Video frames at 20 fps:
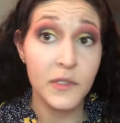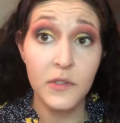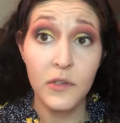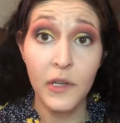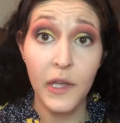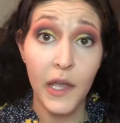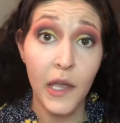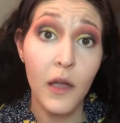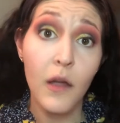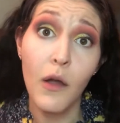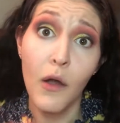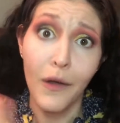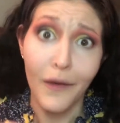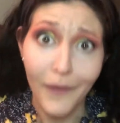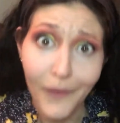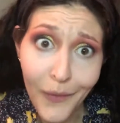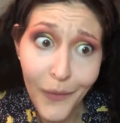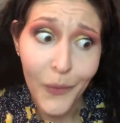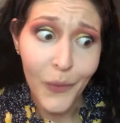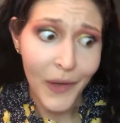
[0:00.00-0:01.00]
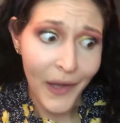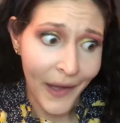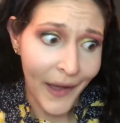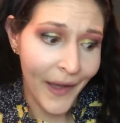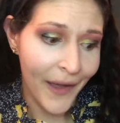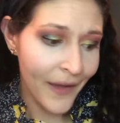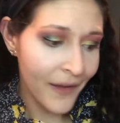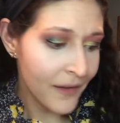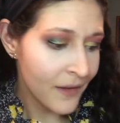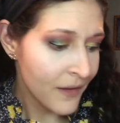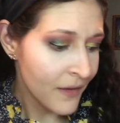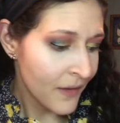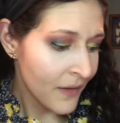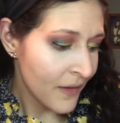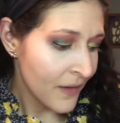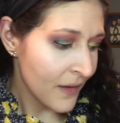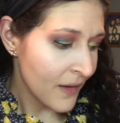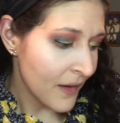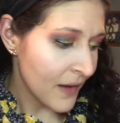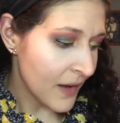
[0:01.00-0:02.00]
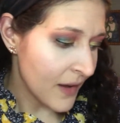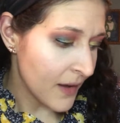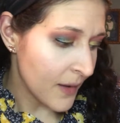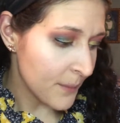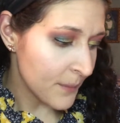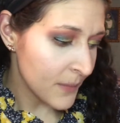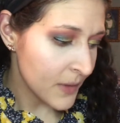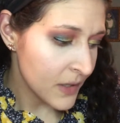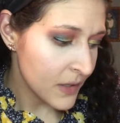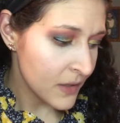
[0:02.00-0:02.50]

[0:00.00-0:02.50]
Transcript: it's looking okay. I'm